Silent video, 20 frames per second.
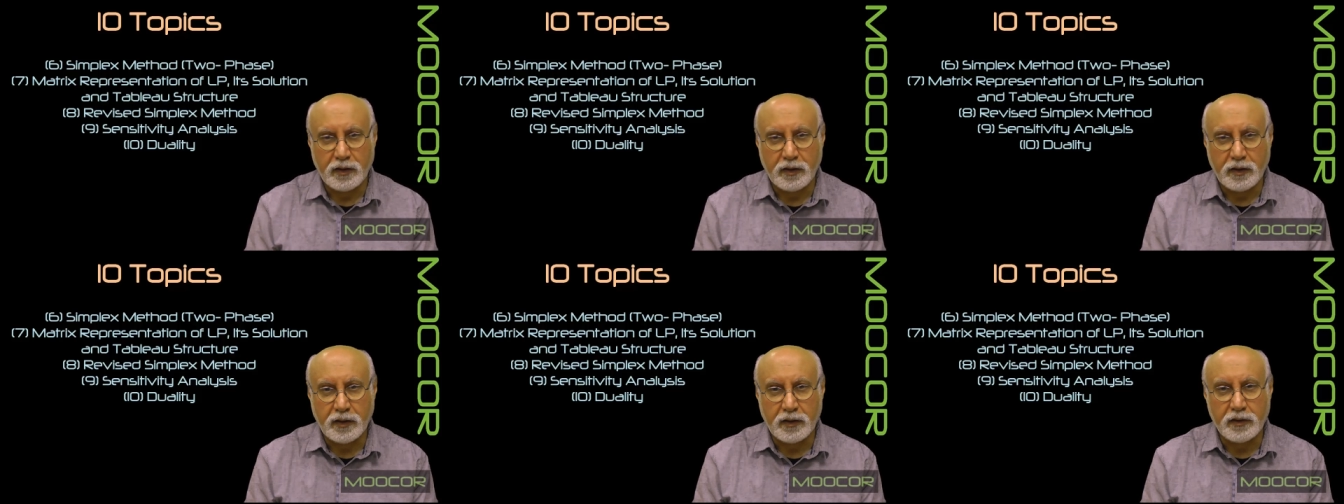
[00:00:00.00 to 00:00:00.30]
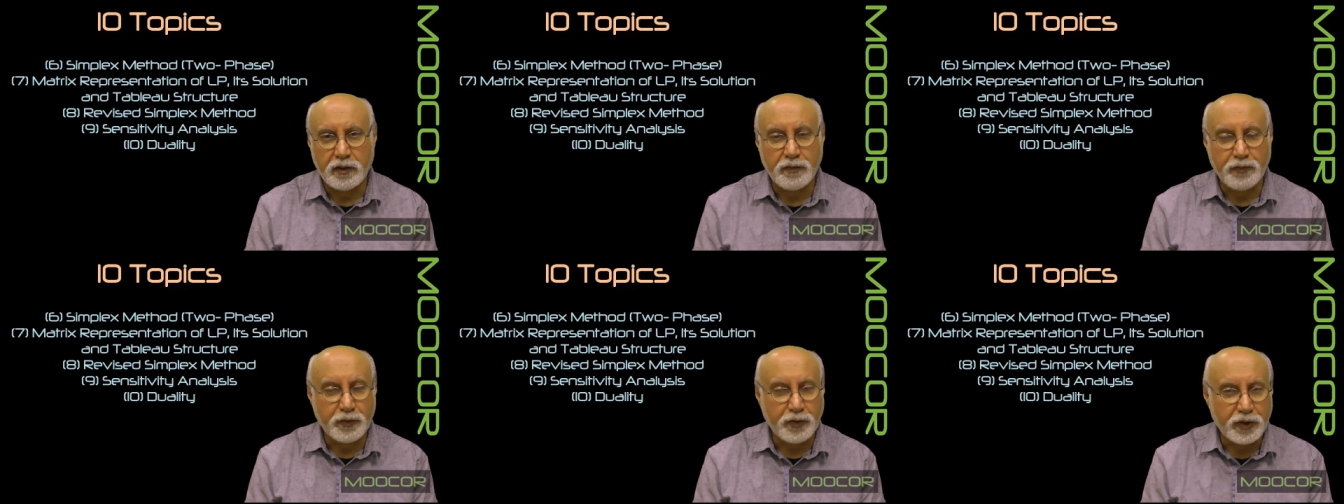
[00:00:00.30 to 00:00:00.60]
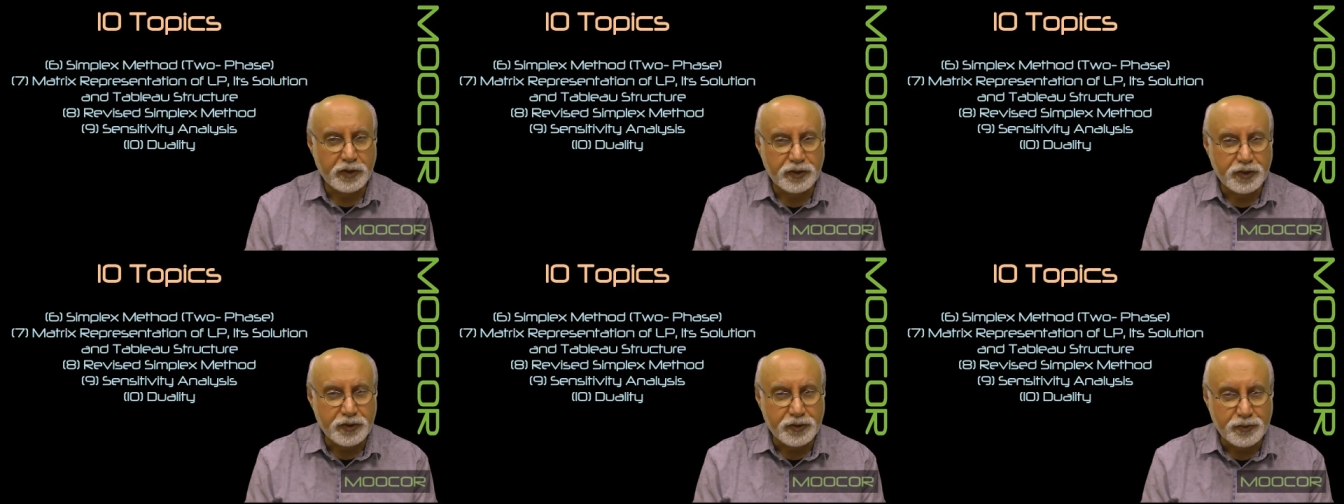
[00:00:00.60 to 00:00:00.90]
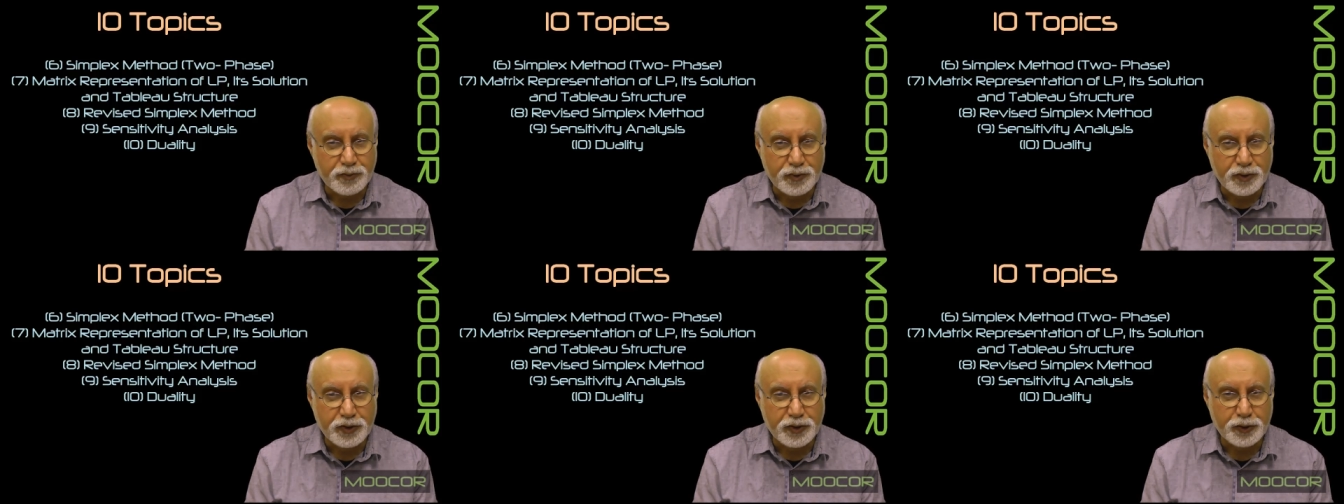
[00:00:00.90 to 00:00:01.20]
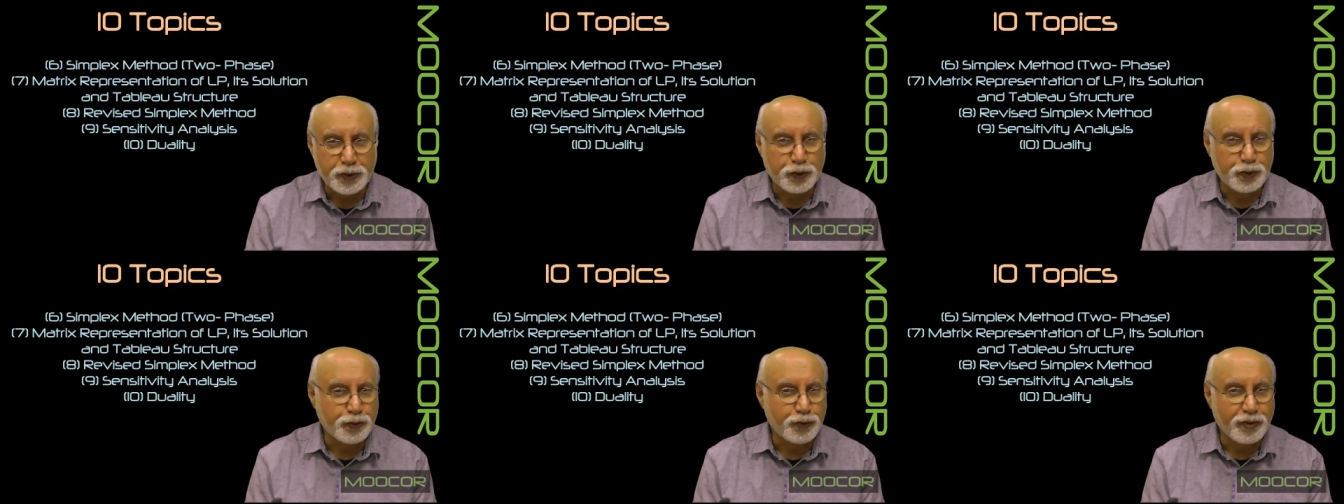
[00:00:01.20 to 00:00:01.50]
an operations
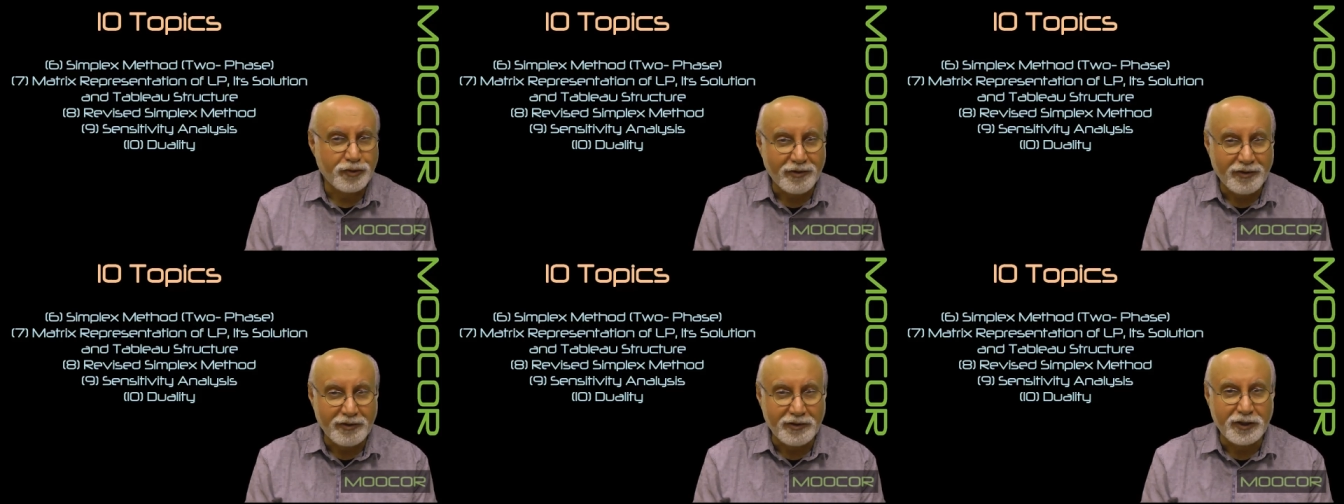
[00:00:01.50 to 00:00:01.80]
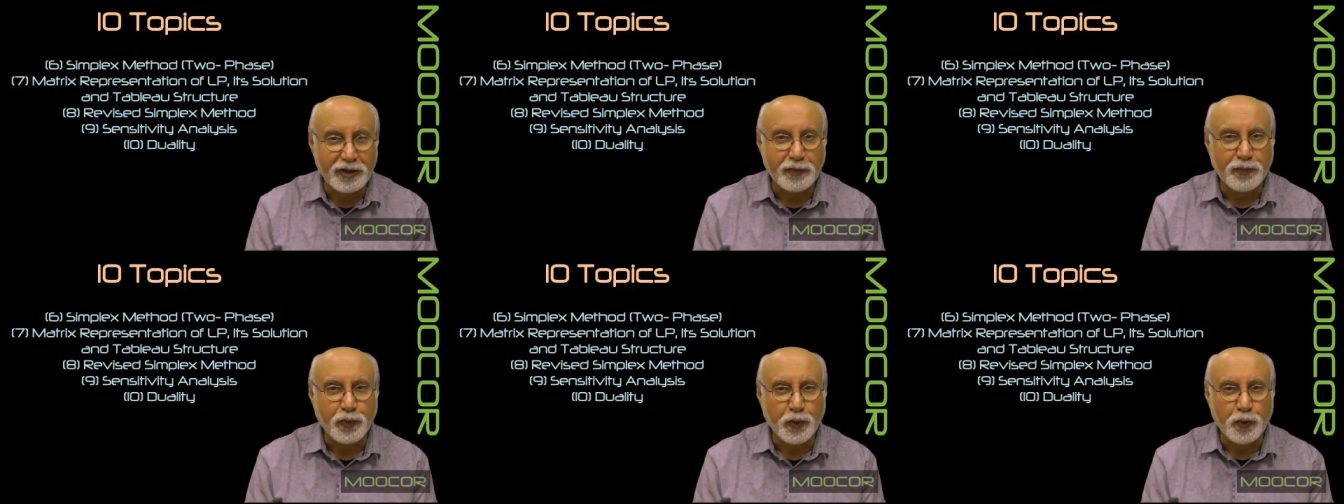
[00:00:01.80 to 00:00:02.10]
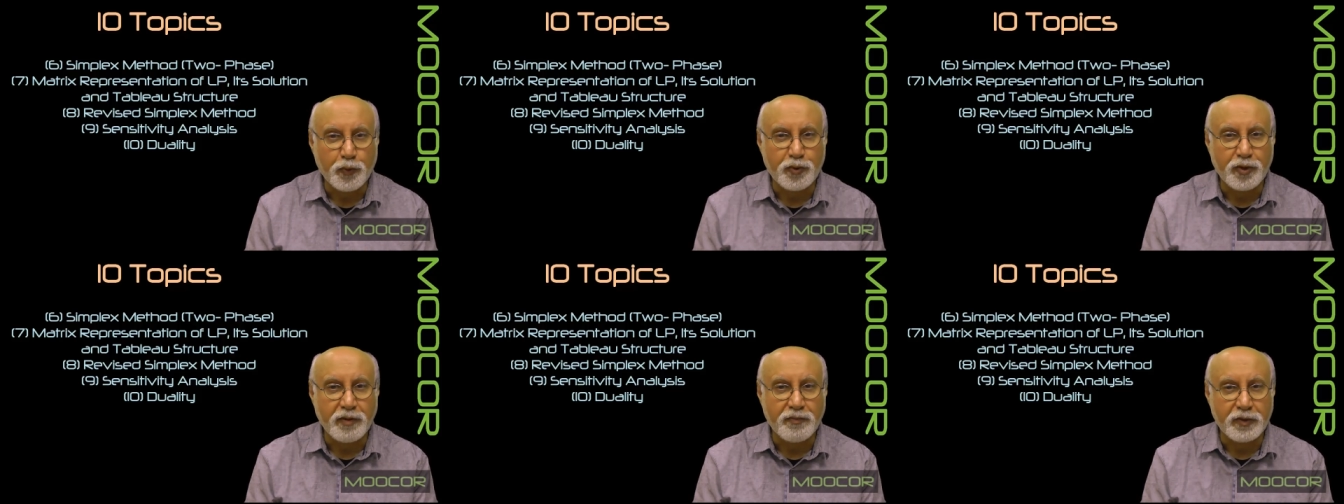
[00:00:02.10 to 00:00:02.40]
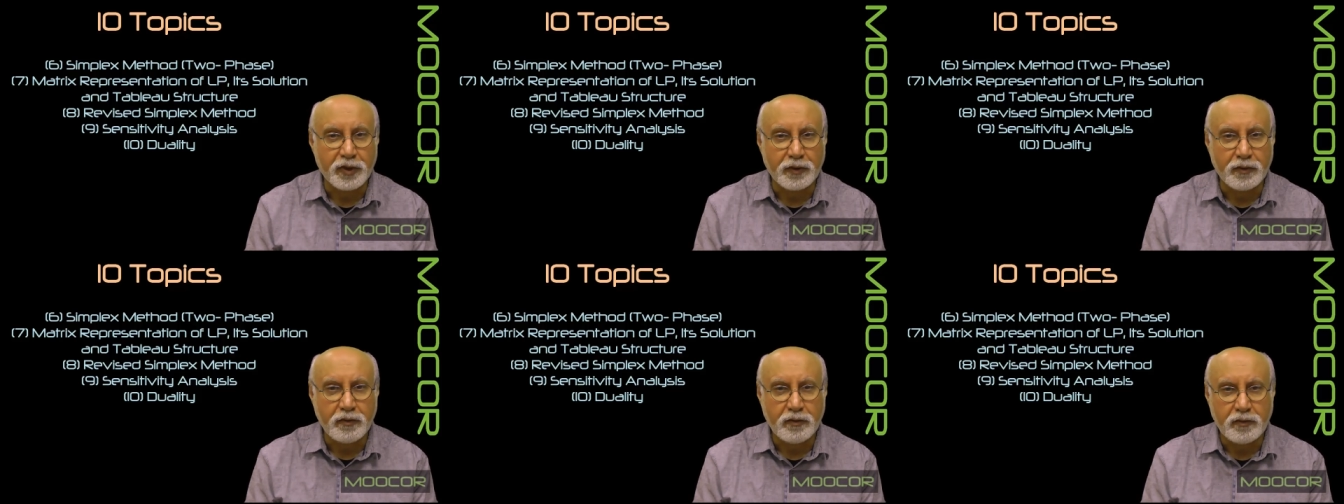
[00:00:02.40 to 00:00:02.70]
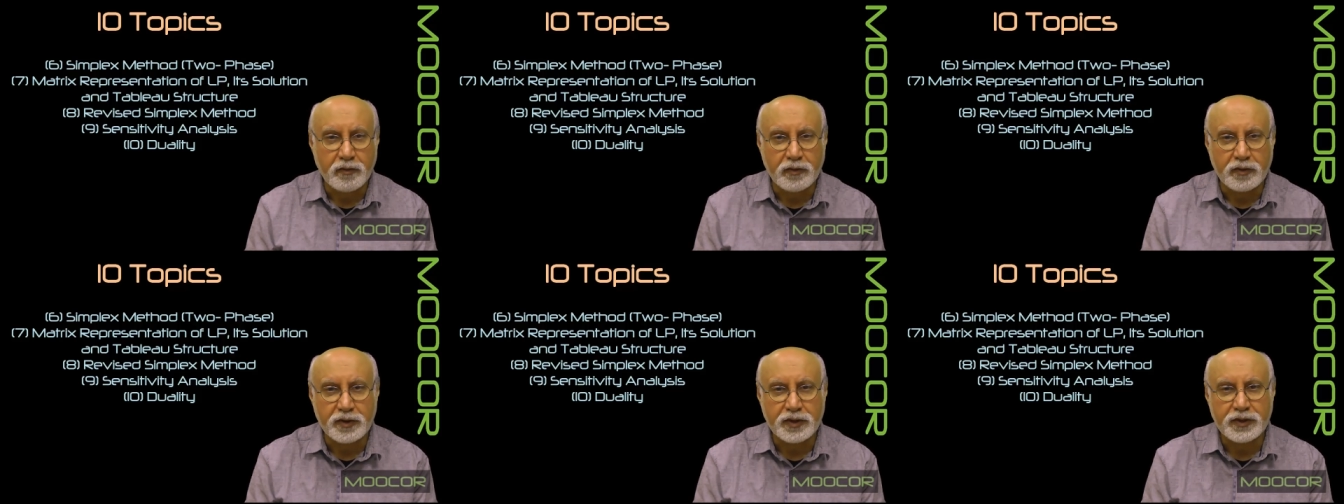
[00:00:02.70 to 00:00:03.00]
research or a linear programming
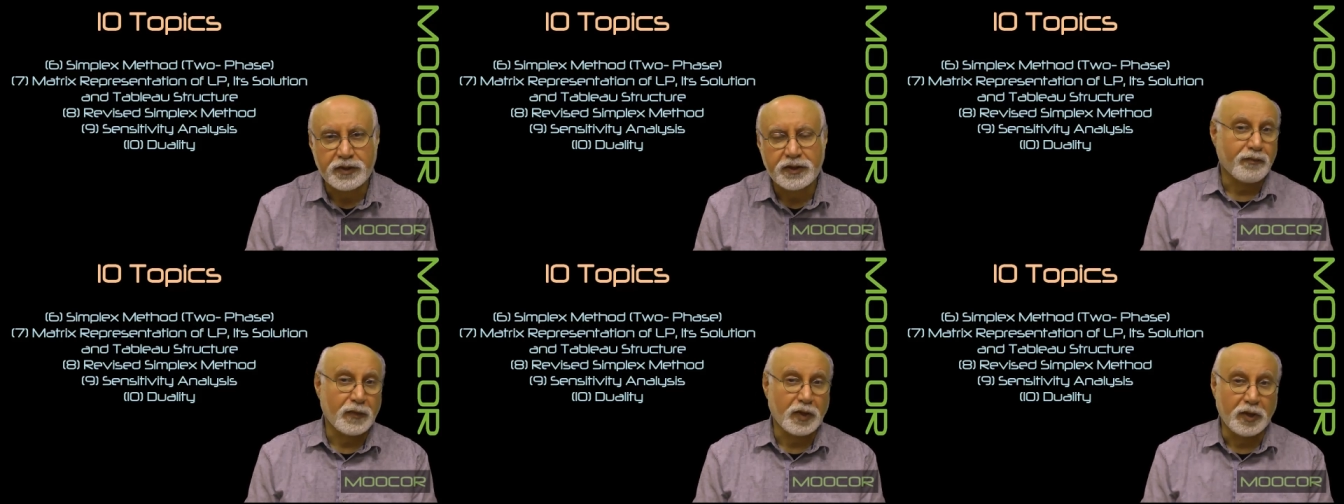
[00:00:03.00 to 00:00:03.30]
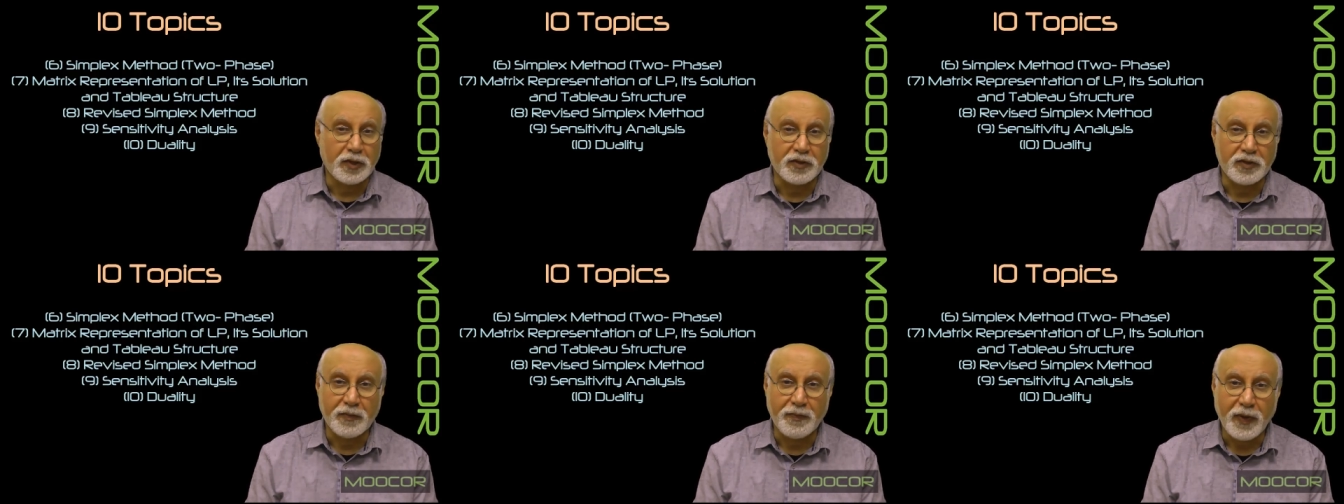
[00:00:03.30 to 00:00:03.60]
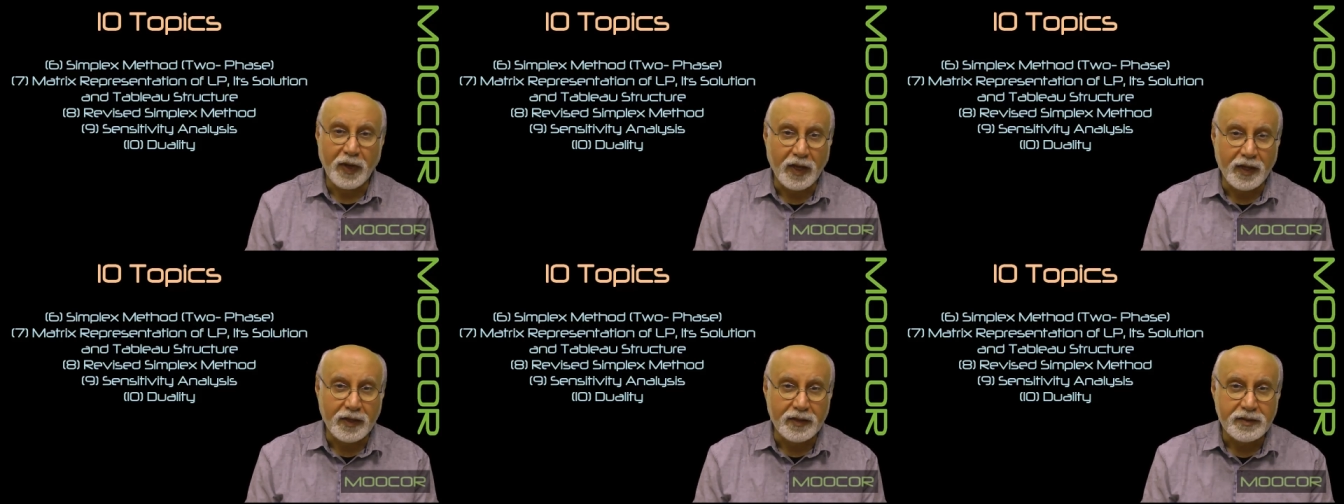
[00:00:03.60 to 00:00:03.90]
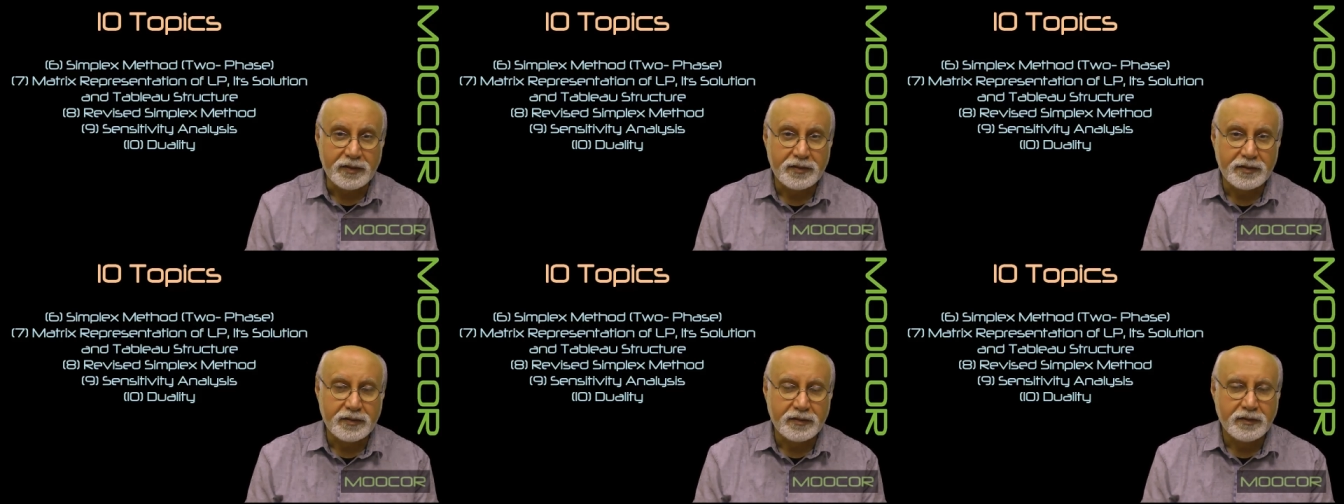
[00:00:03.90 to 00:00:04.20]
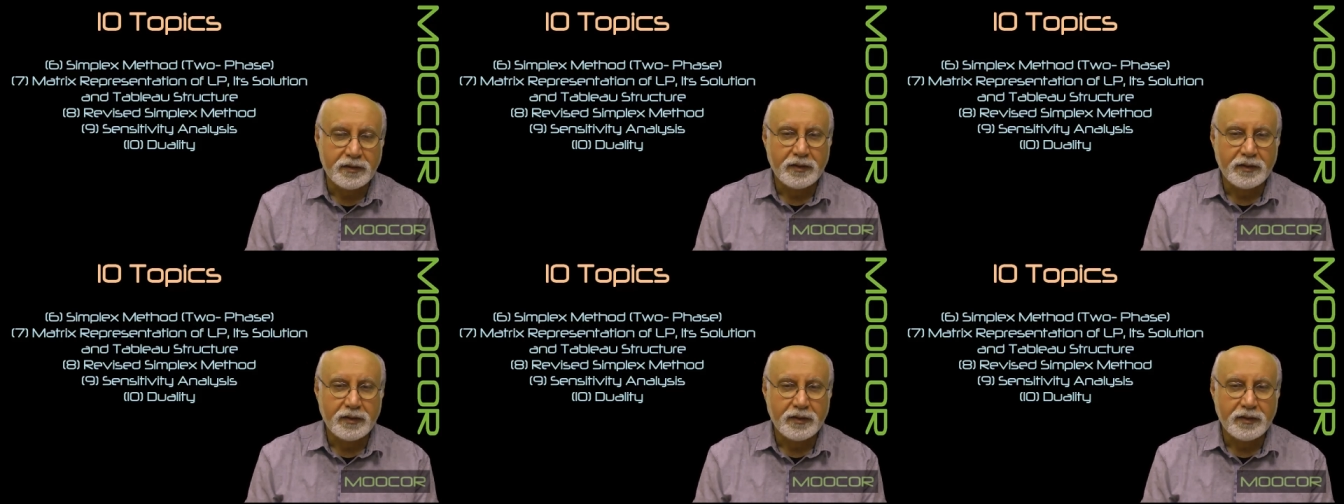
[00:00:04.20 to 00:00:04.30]
course in the past.